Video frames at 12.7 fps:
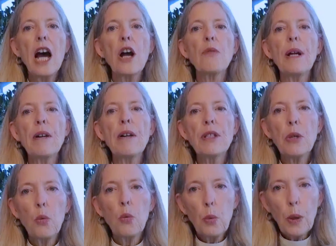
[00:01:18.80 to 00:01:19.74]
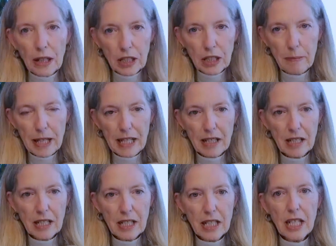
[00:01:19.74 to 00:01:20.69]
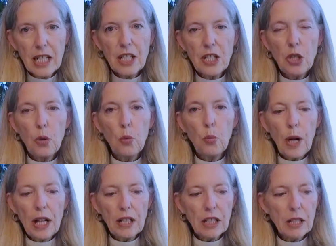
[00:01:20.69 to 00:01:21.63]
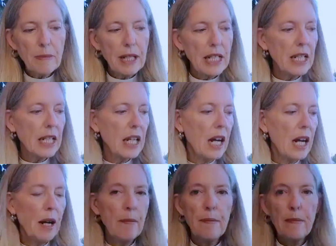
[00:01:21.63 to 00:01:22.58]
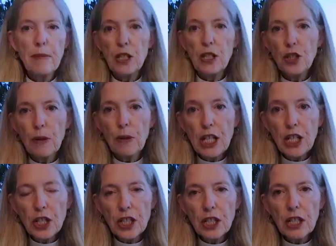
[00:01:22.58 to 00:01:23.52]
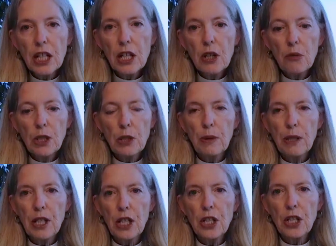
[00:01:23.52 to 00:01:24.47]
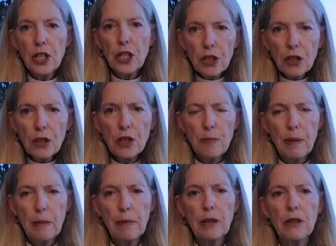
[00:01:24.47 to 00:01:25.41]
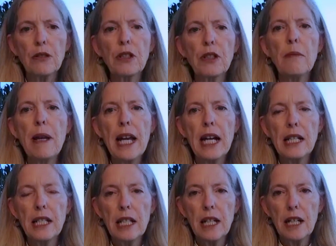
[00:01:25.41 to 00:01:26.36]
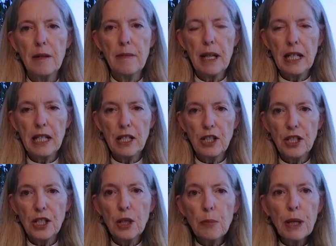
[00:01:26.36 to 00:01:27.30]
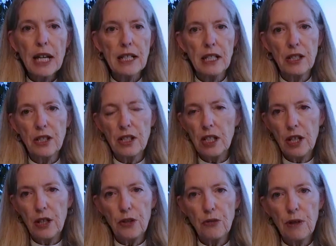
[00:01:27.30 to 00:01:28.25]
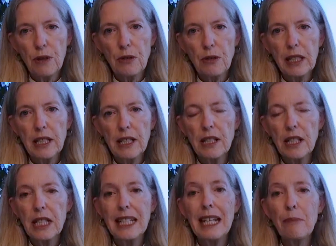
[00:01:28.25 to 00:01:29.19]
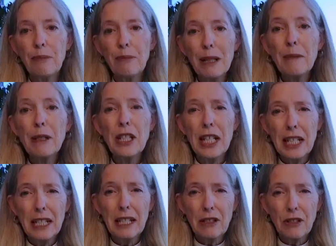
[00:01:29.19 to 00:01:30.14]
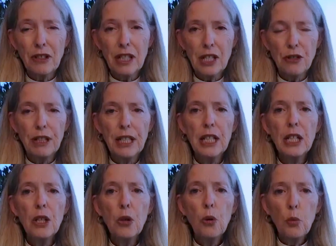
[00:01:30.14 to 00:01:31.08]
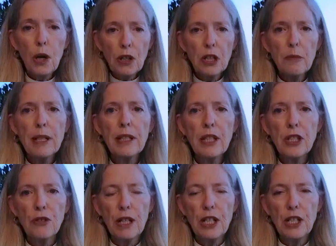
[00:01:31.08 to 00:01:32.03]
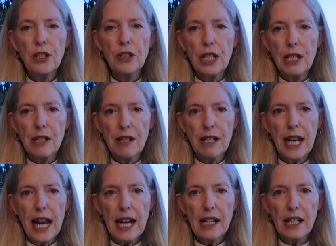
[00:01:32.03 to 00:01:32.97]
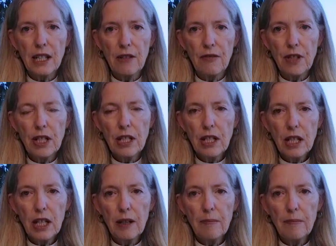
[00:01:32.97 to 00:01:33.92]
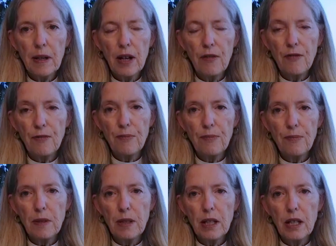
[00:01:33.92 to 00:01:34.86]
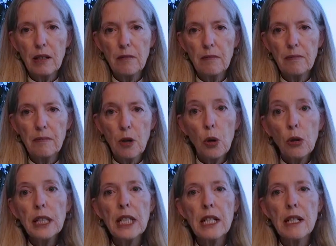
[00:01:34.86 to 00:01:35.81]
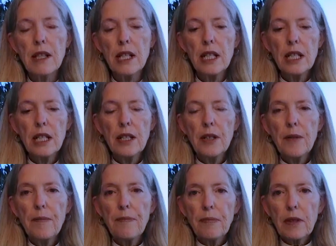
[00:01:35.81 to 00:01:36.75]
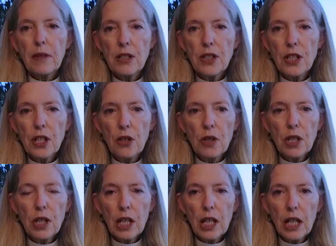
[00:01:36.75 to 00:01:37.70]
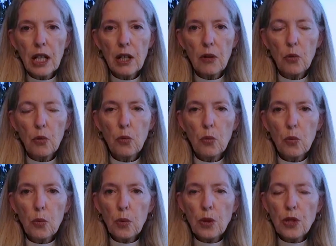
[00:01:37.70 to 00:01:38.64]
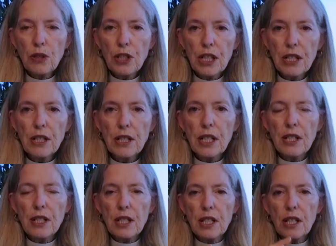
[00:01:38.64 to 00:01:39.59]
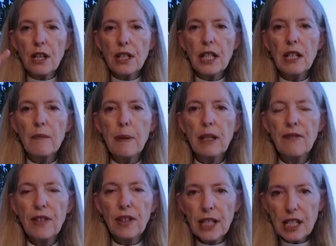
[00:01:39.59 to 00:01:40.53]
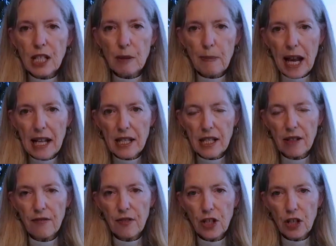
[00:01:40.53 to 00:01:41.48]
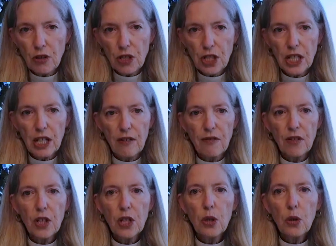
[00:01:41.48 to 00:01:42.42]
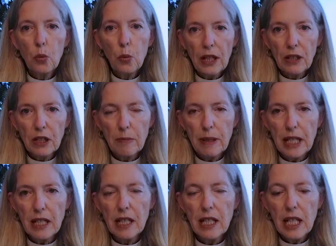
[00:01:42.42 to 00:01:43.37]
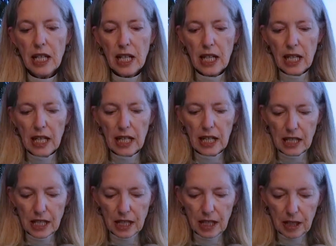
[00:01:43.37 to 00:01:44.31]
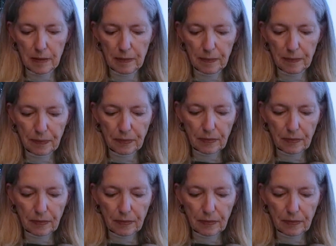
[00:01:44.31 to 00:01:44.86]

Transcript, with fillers: around welcoming. You know, welcoming um, the stranger, which was a huge biblical command um, and is still practiced uh, throughout the Middle East and in pretty much any desert country. Welcoming the stranger is an act of, uh, of uh, holiness. So, uh, so Jesus is talking about a very expansive notion of welcoming, and um,